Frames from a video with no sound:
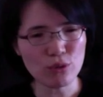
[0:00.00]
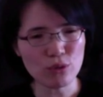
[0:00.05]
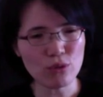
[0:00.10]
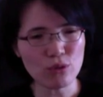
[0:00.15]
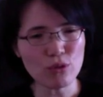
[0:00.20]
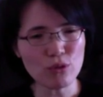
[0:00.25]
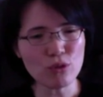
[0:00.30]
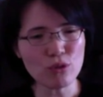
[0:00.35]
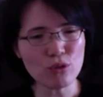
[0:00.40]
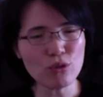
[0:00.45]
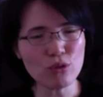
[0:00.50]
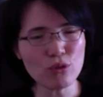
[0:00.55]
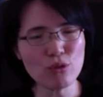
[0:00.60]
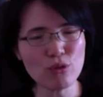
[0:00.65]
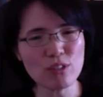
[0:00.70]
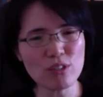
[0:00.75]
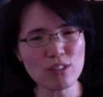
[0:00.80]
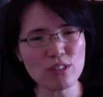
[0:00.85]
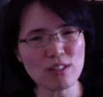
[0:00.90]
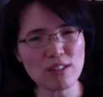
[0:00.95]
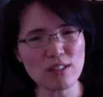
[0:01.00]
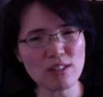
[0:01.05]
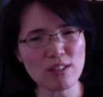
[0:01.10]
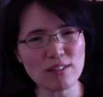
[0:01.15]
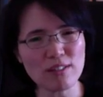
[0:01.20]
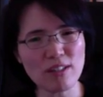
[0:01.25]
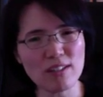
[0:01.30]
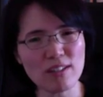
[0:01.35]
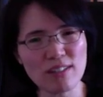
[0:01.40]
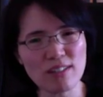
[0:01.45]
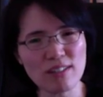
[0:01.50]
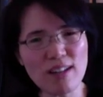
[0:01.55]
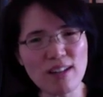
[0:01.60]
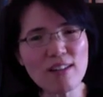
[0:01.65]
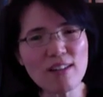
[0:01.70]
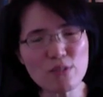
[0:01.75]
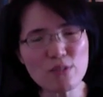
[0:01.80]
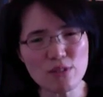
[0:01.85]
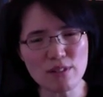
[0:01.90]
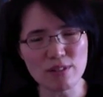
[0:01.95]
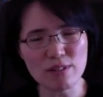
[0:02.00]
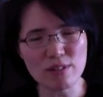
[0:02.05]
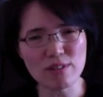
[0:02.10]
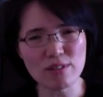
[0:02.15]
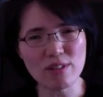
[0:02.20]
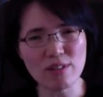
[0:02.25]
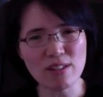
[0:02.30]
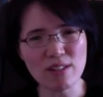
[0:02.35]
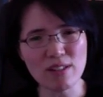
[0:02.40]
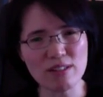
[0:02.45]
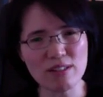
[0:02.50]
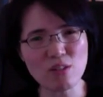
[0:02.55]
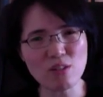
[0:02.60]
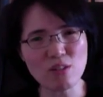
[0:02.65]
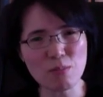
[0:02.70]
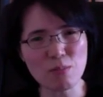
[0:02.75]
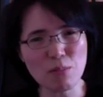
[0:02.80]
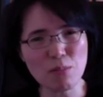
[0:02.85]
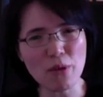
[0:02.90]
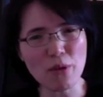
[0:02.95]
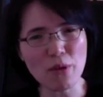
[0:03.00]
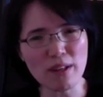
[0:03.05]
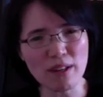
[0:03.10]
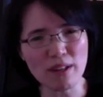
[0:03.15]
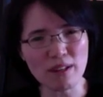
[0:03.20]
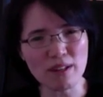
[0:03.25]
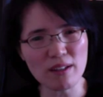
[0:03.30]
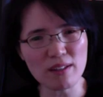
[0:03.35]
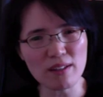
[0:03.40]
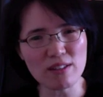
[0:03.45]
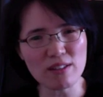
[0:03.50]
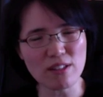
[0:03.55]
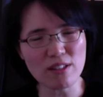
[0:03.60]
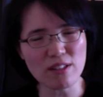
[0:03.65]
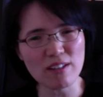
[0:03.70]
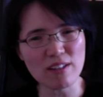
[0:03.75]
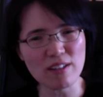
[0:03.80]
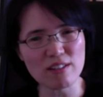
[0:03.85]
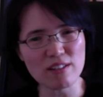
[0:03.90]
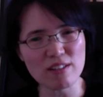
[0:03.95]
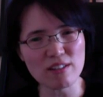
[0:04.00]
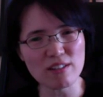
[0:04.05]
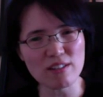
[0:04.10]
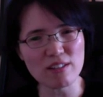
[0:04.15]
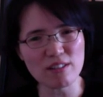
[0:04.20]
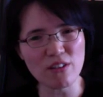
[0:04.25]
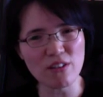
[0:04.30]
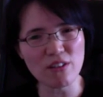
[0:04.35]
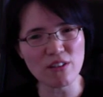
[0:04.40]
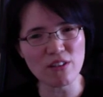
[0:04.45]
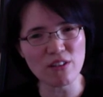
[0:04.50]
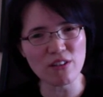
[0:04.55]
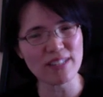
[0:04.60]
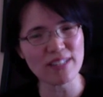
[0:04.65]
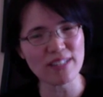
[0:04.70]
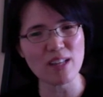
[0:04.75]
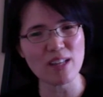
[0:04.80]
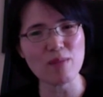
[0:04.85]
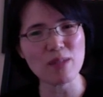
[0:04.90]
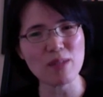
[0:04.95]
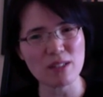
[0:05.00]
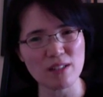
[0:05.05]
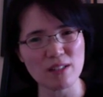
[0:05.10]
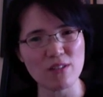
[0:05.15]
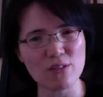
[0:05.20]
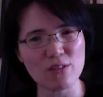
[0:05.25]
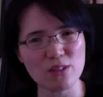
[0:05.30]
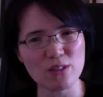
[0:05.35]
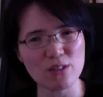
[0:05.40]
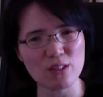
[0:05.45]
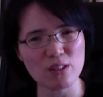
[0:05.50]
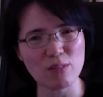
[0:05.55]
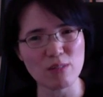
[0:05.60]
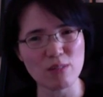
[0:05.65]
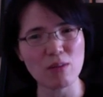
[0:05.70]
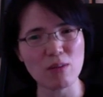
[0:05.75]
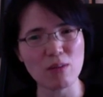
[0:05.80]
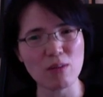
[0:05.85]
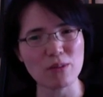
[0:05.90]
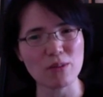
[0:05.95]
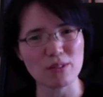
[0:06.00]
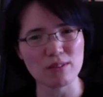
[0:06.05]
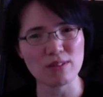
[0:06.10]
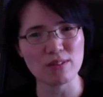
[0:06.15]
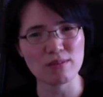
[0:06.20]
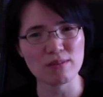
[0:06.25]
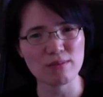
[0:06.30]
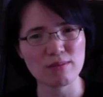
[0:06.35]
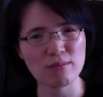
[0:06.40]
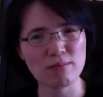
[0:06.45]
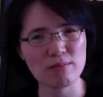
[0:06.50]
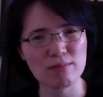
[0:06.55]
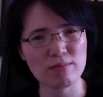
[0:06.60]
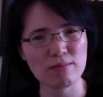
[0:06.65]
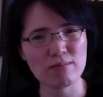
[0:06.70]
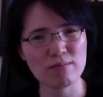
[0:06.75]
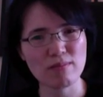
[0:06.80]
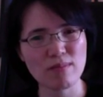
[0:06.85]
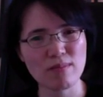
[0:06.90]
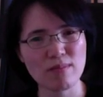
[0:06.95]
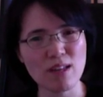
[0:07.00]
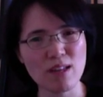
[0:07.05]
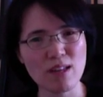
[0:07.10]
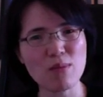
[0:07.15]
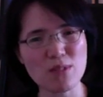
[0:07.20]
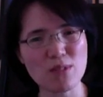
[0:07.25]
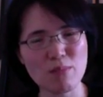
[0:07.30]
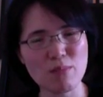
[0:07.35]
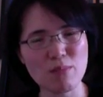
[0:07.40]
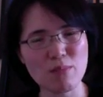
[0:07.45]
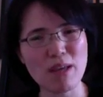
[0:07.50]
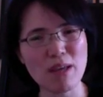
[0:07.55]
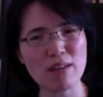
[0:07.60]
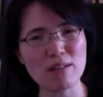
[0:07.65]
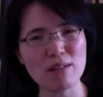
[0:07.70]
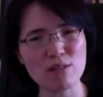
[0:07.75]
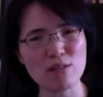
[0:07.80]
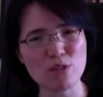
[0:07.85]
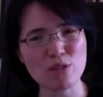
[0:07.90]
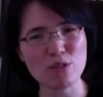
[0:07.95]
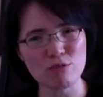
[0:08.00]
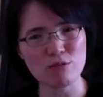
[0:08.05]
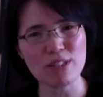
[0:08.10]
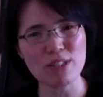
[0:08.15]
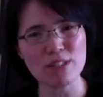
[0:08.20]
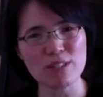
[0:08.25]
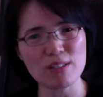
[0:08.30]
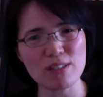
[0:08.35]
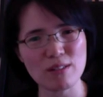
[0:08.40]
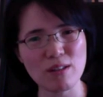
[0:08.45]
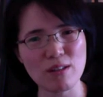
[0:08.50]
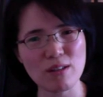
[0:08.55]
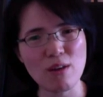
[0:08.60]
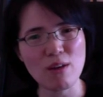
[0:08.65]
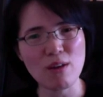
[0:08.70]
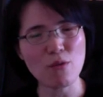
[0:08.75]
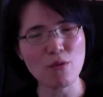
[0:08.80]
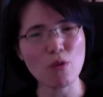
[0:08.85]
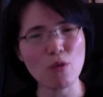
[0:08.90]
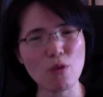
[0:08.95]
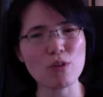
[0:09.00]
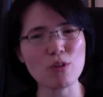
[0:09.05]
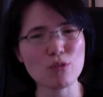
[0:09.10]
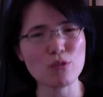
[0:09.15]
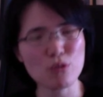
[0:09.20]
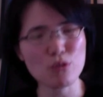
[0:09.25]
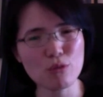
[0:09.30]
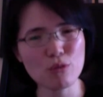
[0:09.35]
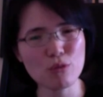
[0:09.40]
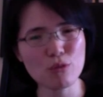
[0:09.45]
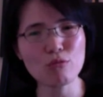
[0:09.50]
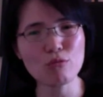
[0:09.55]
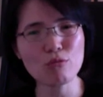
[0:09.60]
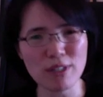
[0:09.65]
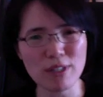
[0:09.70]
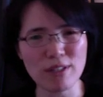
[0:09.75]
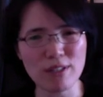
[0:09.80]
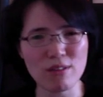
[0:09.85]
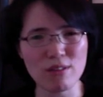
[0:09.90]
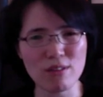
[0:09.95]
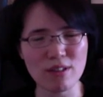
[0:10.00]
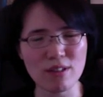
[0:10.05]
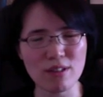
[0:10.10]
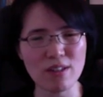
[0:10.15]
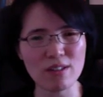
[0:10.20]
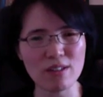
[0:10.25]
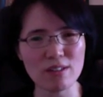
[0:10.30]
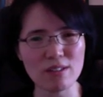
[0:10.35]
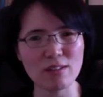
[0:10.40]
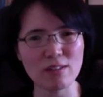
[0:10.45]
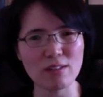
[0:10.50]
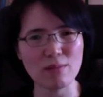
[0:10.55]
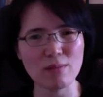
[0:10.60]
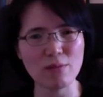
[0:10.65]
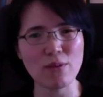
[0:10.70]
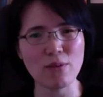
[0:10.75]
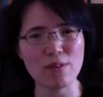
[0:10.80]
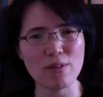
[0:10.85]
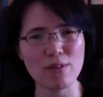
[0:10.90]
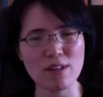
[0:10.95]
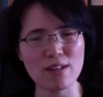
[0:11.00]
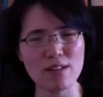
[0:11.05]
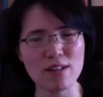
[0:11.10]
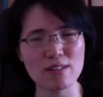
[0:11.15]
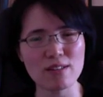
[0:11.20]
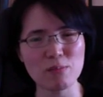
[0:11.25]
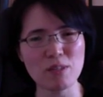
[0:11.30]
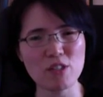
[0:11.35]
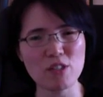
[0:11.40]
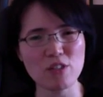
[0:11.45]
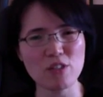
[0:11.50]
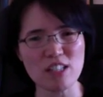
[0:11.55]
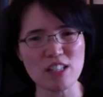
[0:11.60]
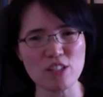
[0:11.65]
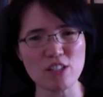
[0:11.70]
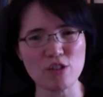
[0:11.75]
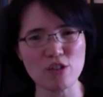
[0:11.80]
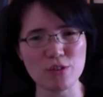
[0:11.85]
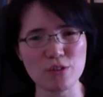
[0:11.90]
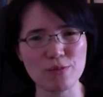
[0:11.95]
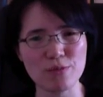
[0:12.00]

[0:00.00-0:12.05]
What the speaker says: use digital technologies in supporting English language learners' academic literacy development. That was the main reason for us to write the article for that special issue.